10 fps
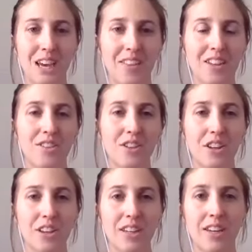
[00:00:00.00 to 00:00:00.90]
And that's a
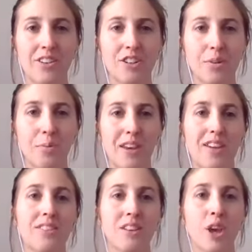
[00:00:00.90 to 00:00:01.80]
good connection
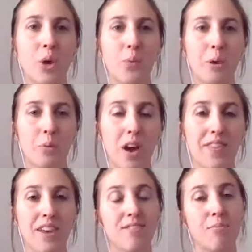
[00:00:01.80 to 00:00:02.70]
because we
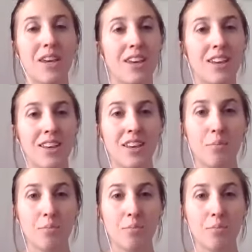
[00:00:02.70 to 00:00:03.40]
want that big